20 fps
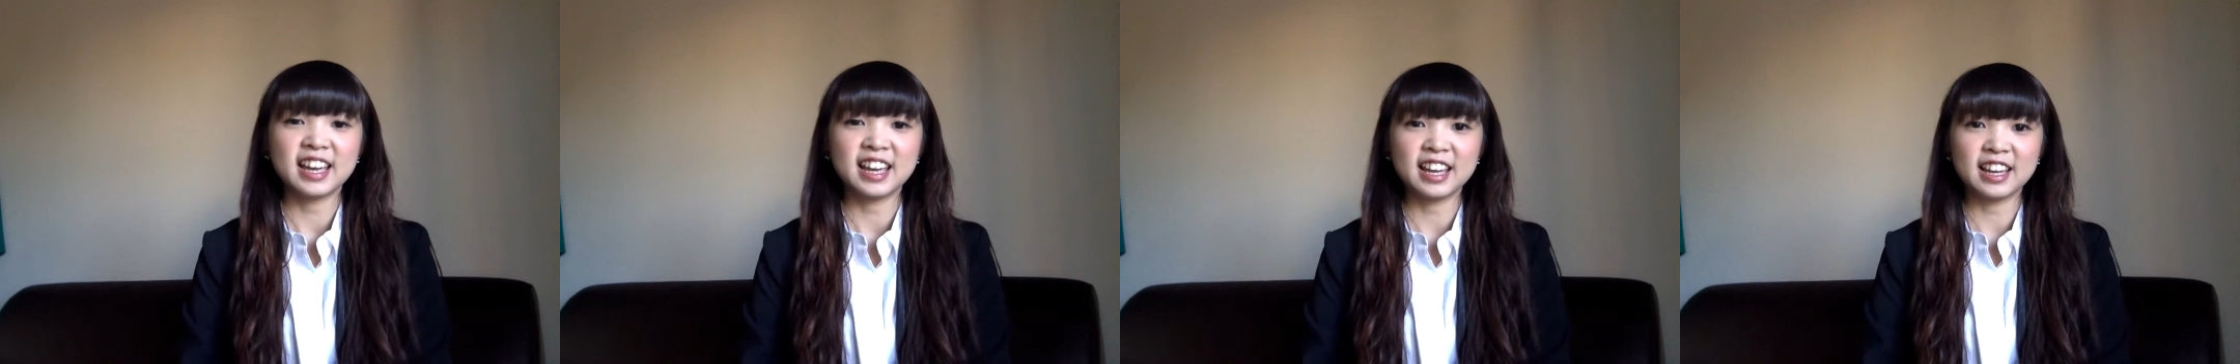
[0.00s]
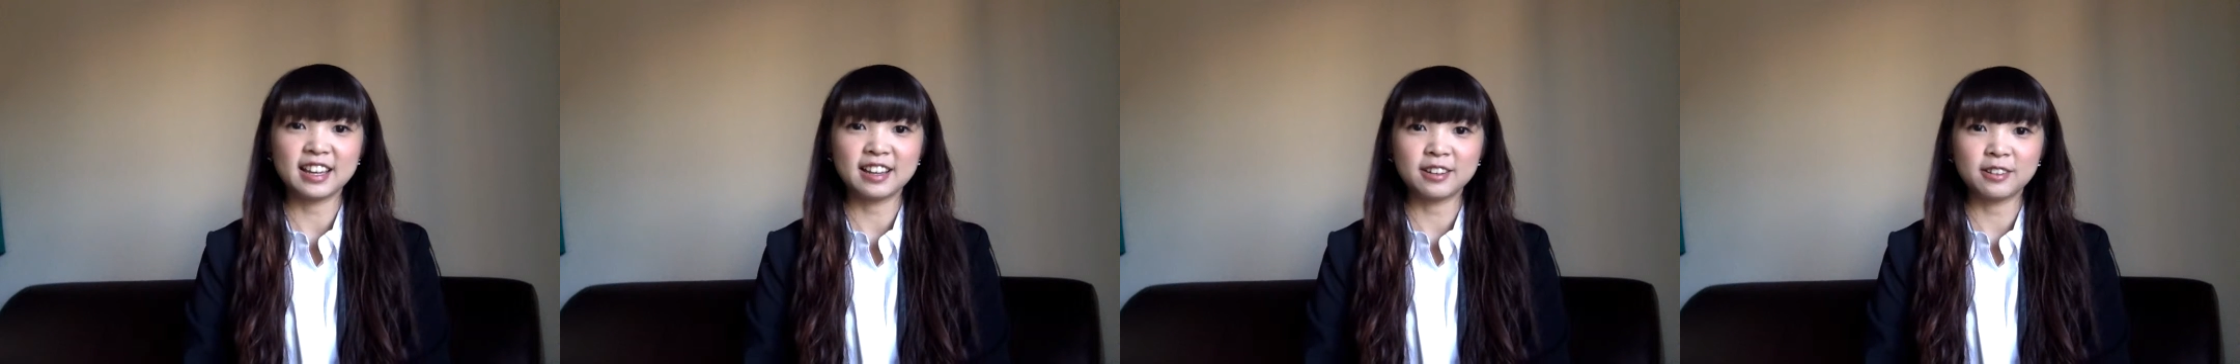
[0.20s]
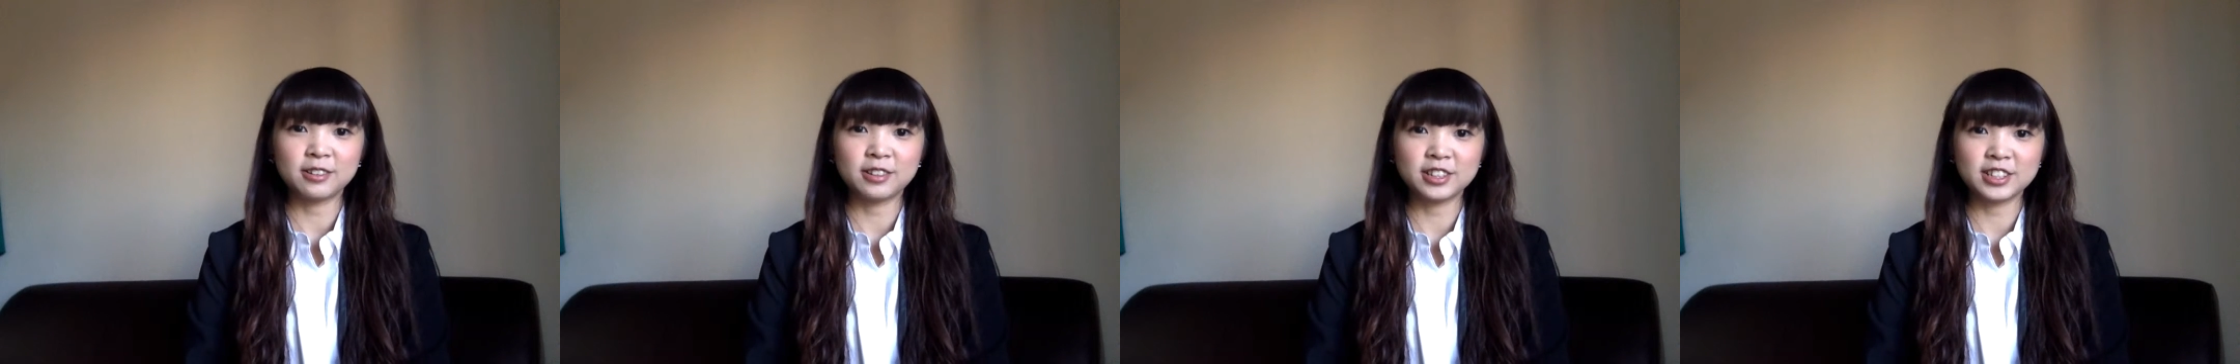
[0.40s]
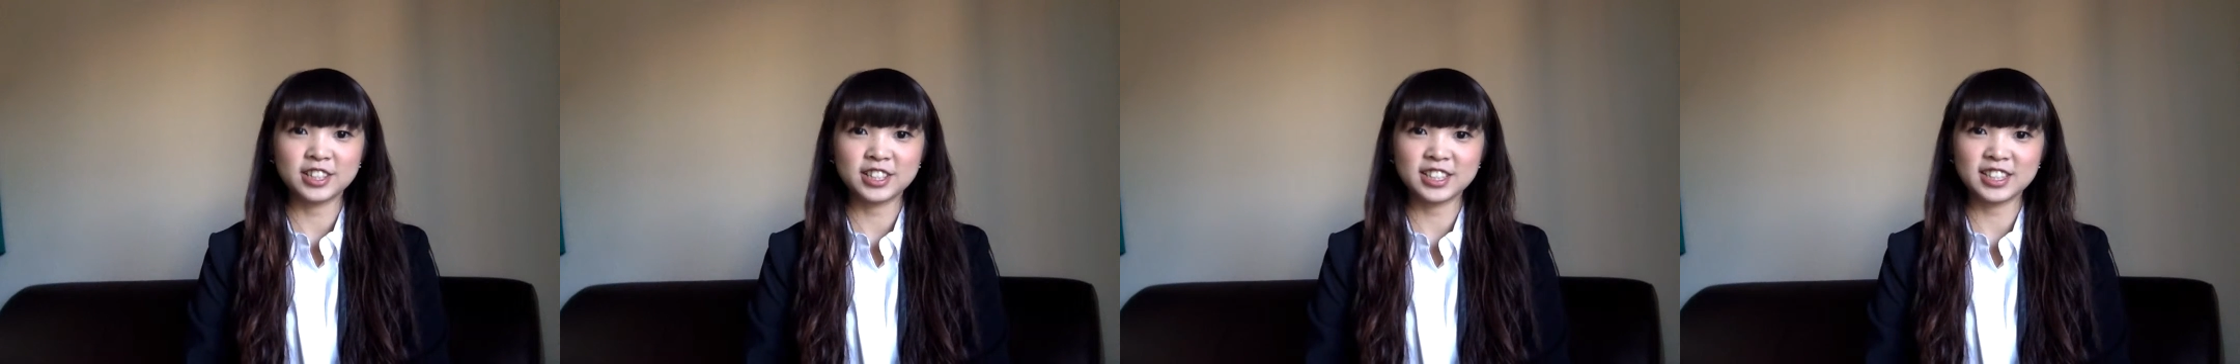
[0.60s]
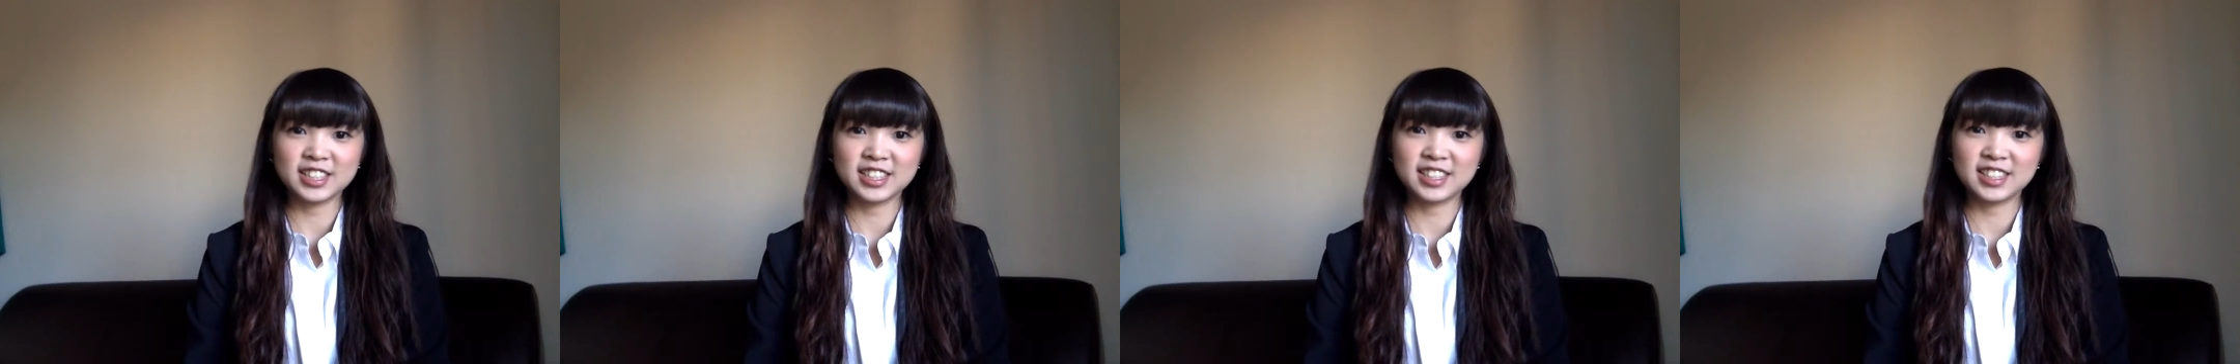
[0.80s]
and which
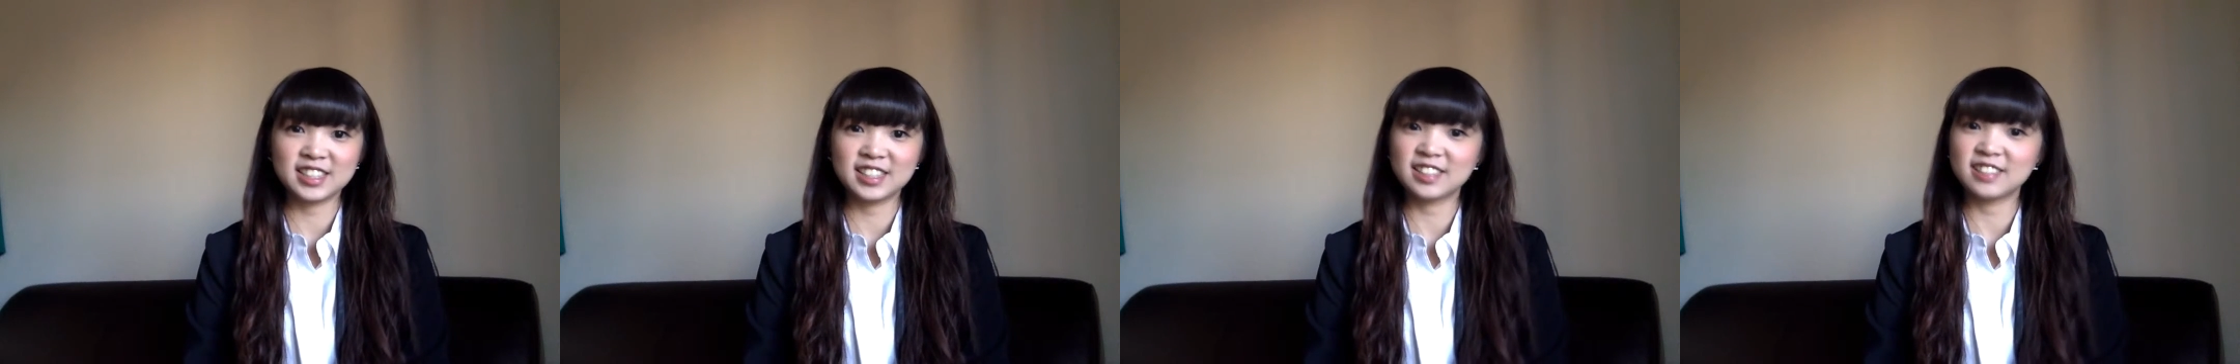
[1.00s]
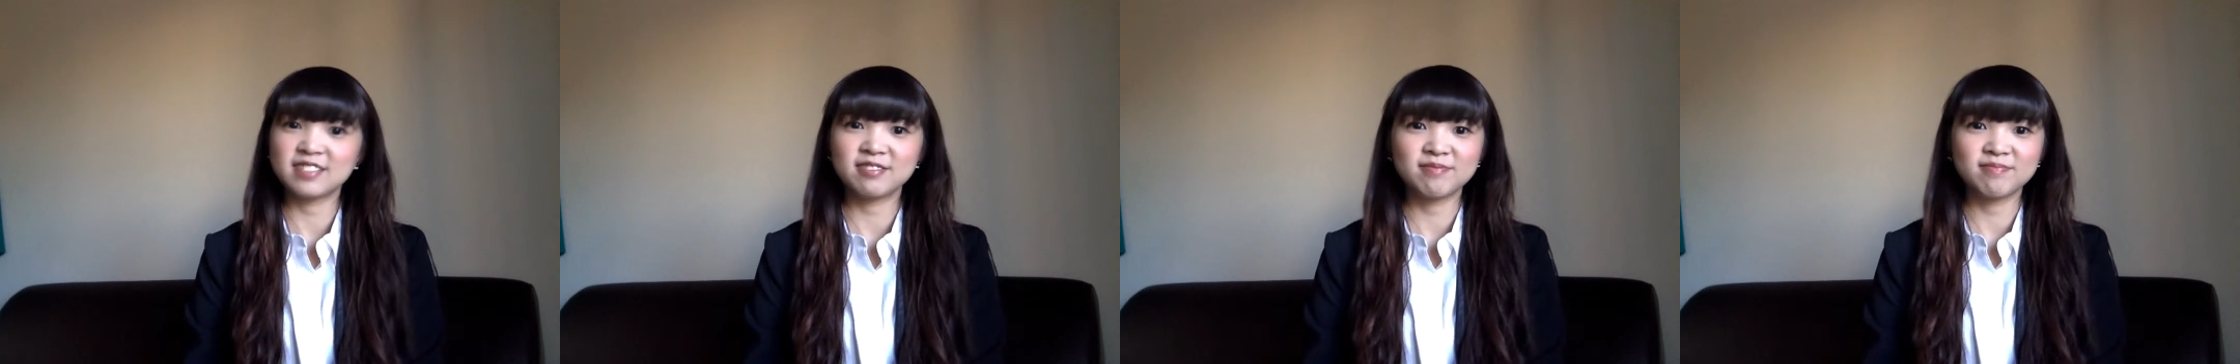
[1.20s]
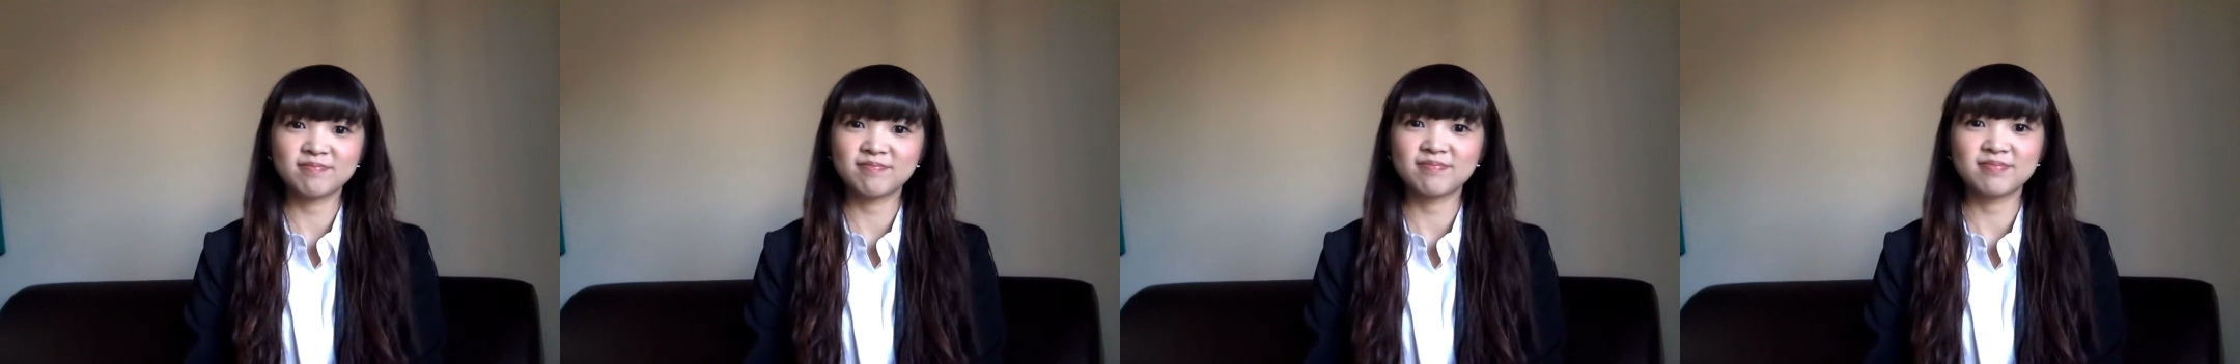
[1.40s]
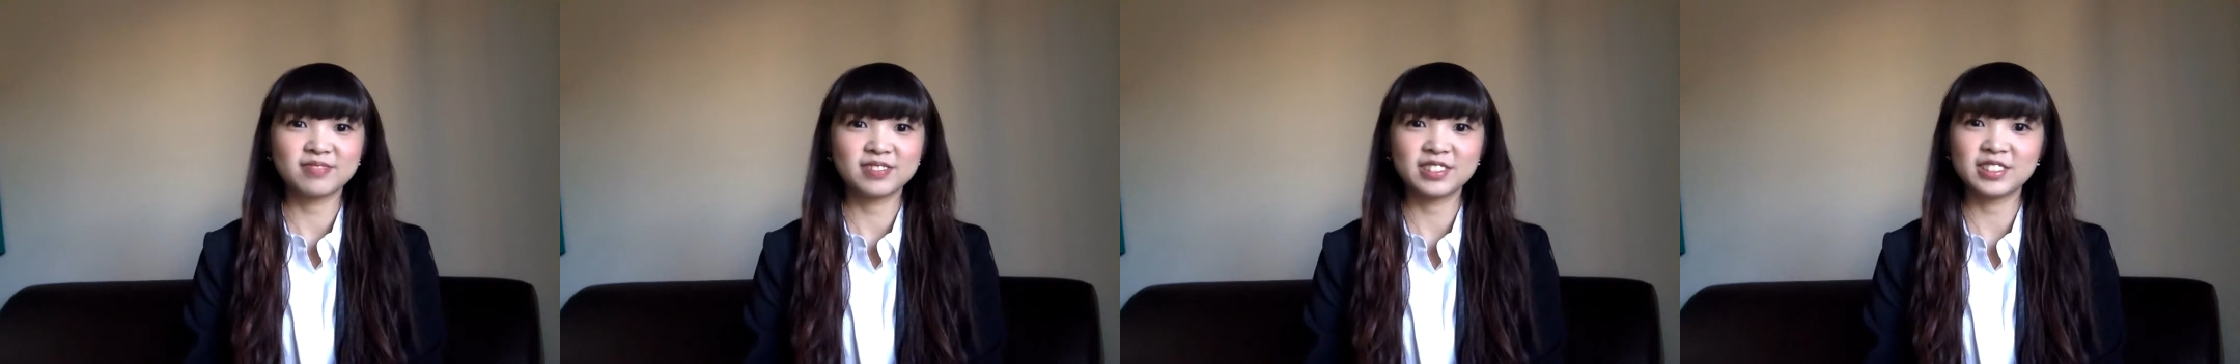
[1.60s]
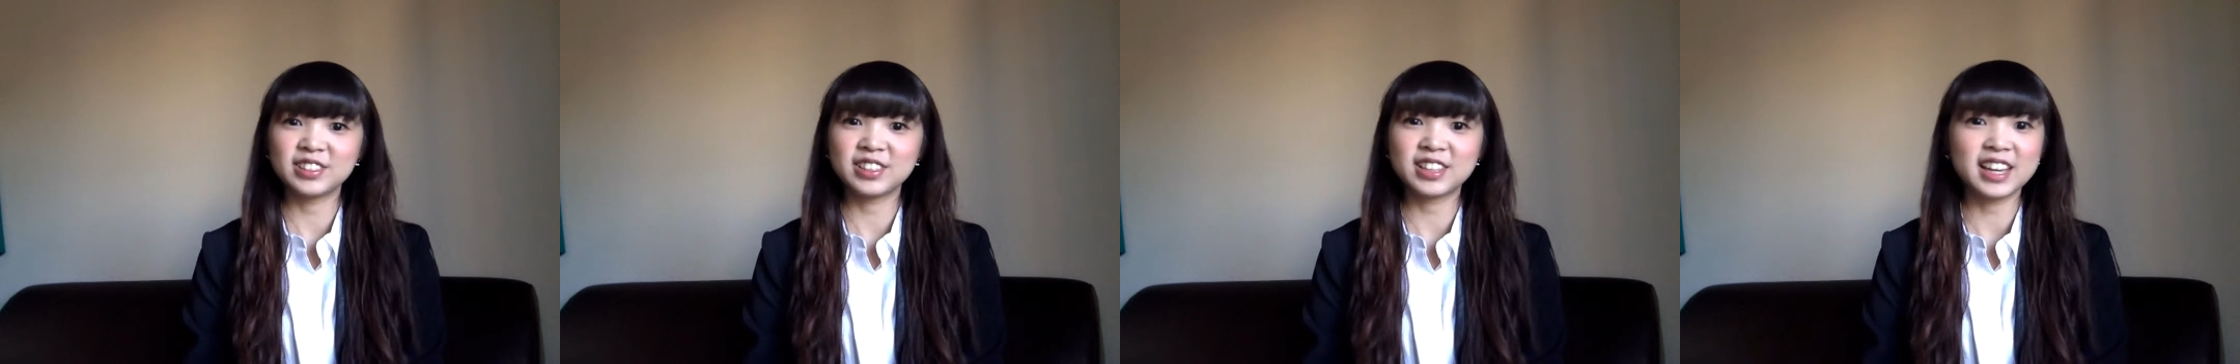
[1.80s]
is
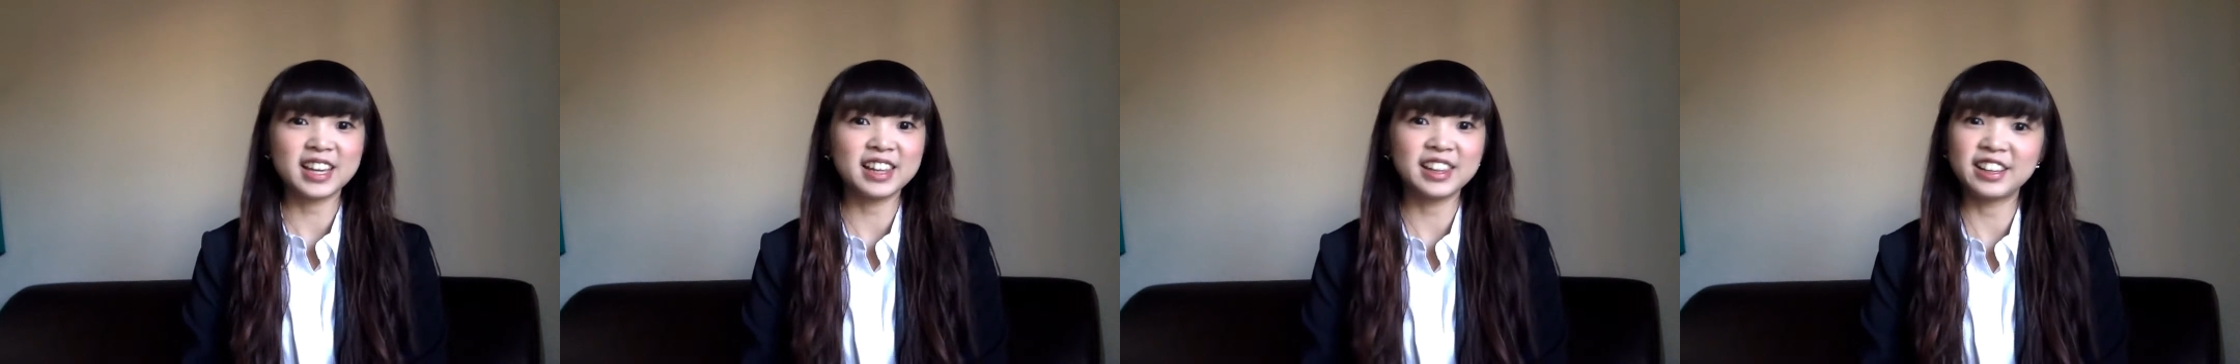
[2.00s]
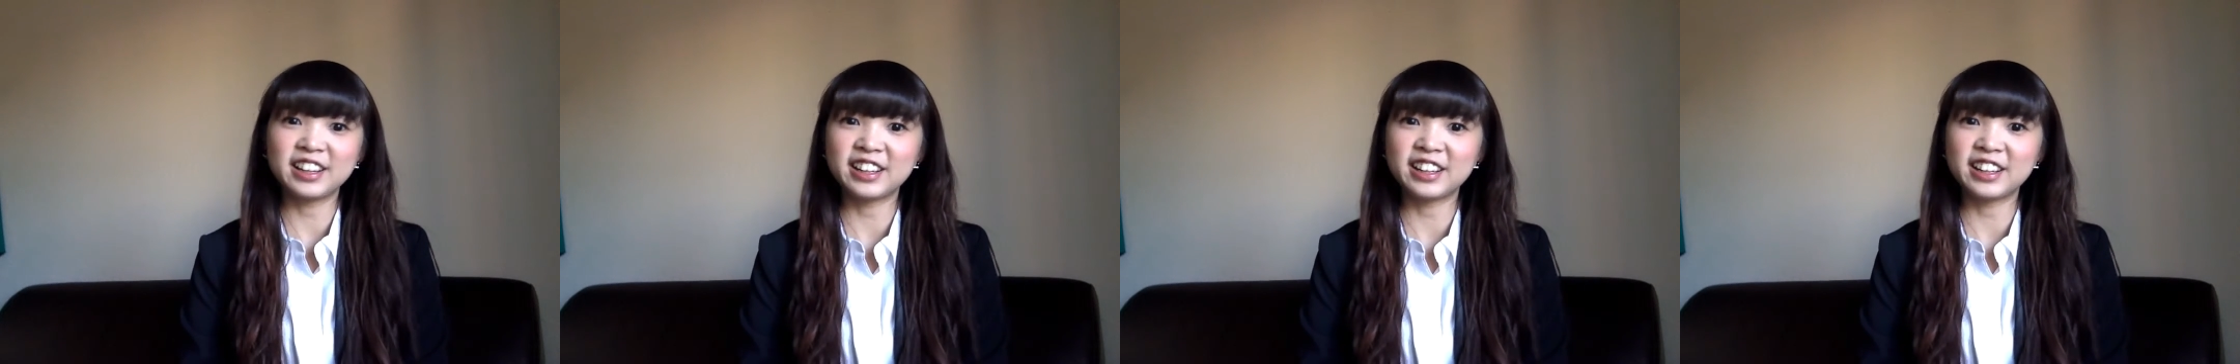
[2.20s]
you can